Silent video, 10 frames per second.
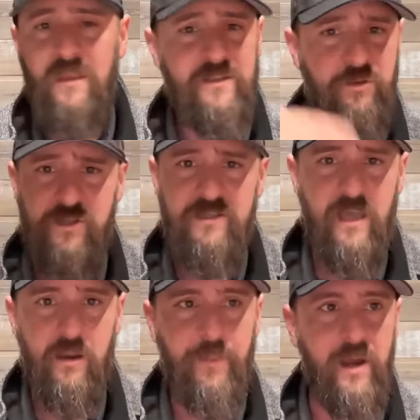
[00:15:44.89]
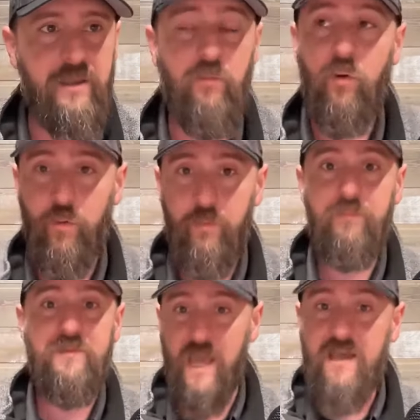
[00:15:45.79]
so she's out of pocket. Well,
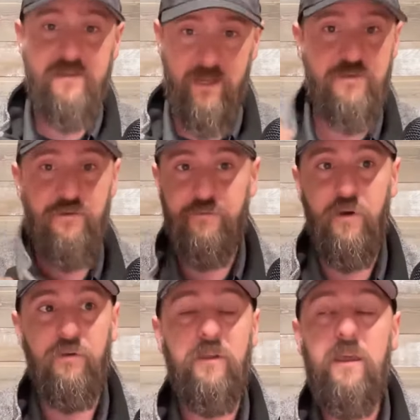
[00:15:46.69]
we're Ty's answering the phone.